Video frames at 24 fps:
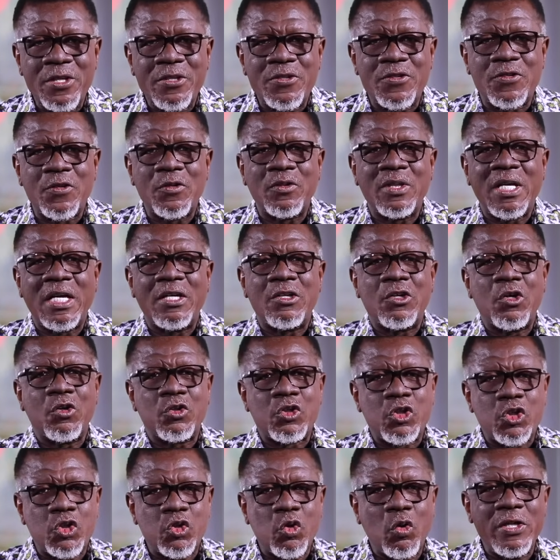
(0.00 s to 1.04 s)
so that your
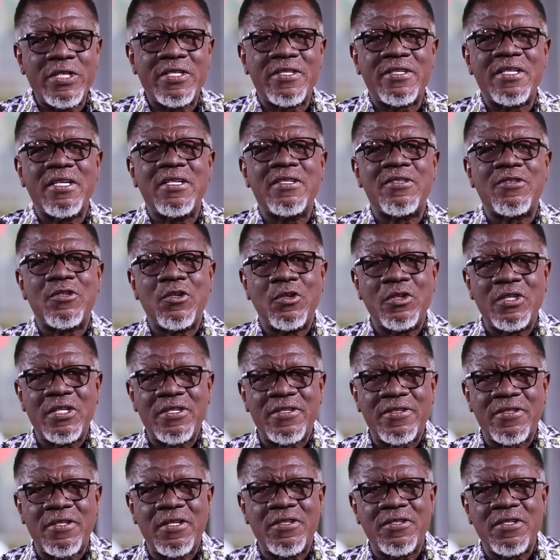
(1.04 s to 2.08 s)
choices, your
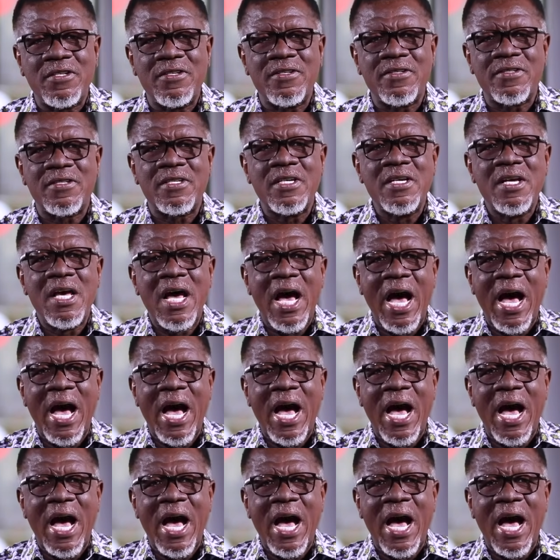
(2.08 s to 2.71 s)
decisions